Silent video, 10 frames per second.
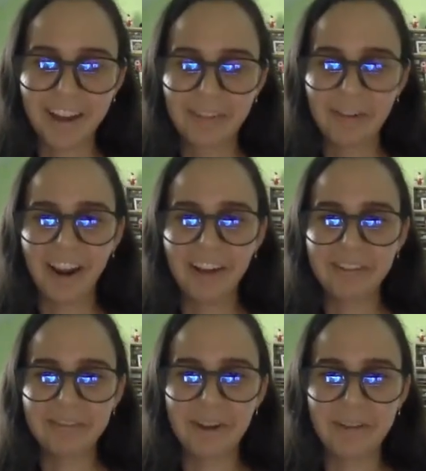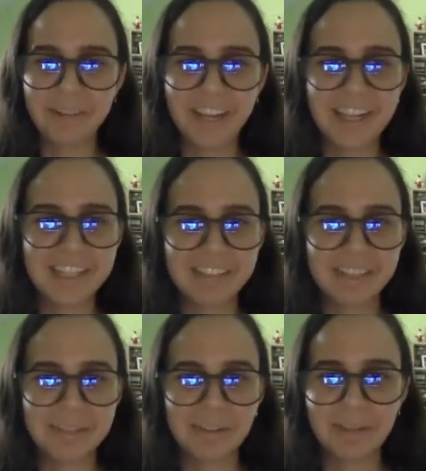right, from the
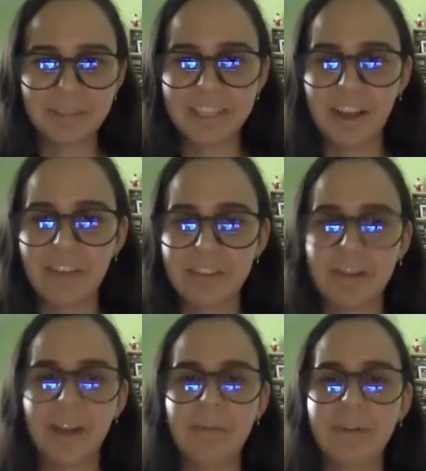individual themselves, right?